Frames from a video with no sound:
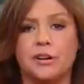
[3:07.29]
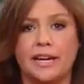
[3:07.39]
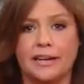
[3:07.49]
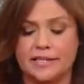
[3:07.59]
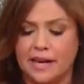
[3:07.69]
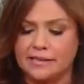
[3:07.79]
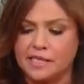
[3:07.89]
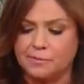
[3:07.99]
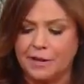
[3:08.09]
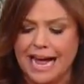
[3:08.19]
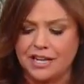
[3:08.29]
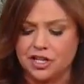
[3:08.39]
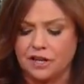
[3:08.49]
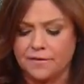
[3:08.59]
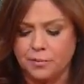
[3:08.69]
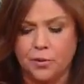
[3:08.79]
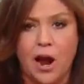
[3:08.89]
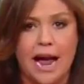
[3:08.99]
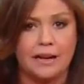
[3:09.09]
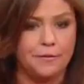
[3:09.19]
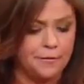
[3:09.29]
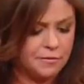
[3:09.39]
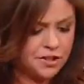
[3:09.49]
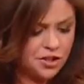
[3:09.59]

ingredient, a splash of the brine from the